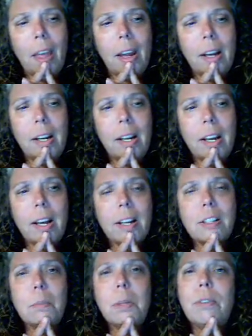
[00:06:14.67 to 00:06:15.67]
And he
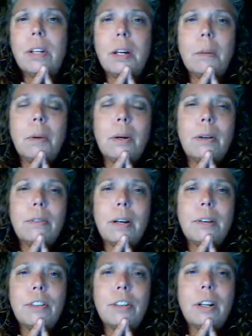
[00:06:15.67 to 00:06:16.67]
asked me if he could borrow
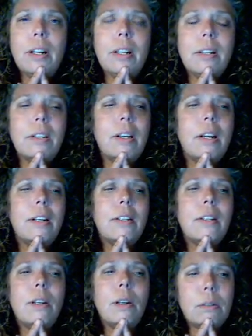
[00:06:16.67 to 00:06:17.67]
5 shillings, and I
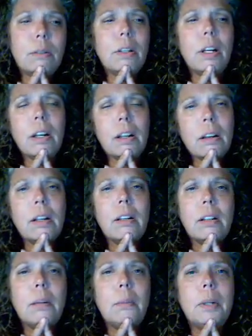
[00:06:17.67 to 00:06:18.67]
said, yeah,
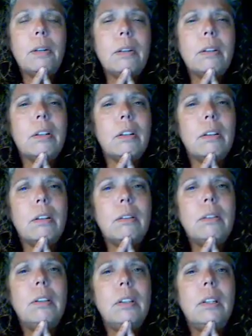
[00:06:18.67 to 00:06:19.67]
Uncle Mel,
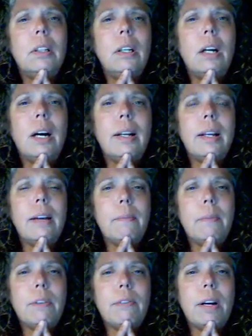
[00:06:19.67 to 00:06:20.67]
I gave
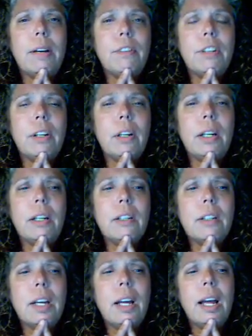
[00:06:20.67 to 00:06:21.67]
him the 5
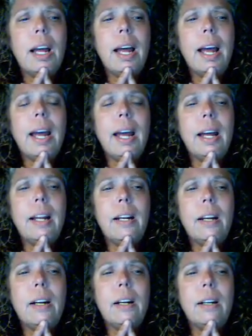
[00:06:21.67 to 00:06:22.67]
shillings,
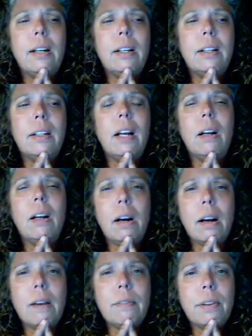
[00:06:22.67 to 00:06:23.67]
and not
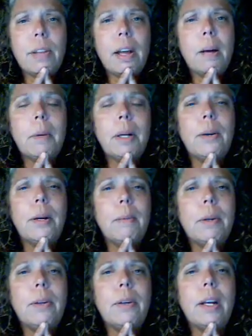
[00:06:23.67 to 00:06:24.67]
long after that, my
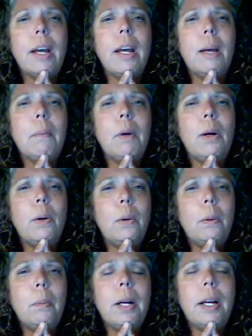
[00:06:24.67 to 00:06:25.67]
grandmother came
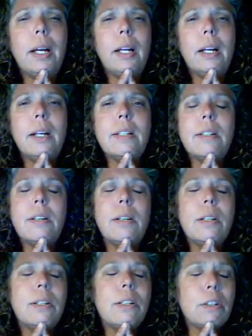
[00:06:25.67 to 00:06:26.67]
home, and I
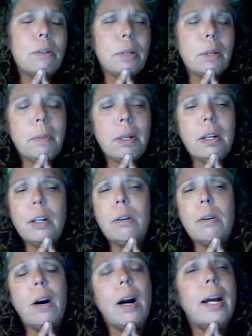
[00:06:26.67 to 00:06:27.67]
started screaming and
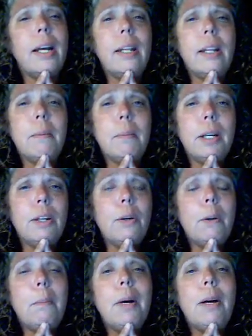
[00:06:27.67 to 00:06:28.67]
crying that my
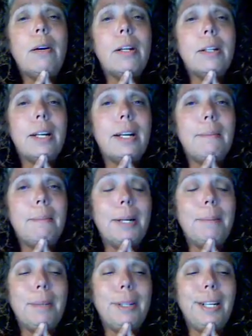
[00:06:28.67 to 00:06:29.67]
Uncle Mel had taken my
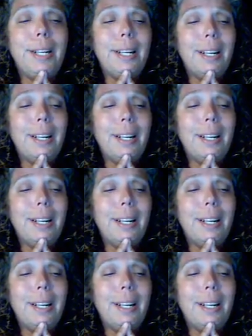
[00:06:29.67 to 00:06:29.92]
money,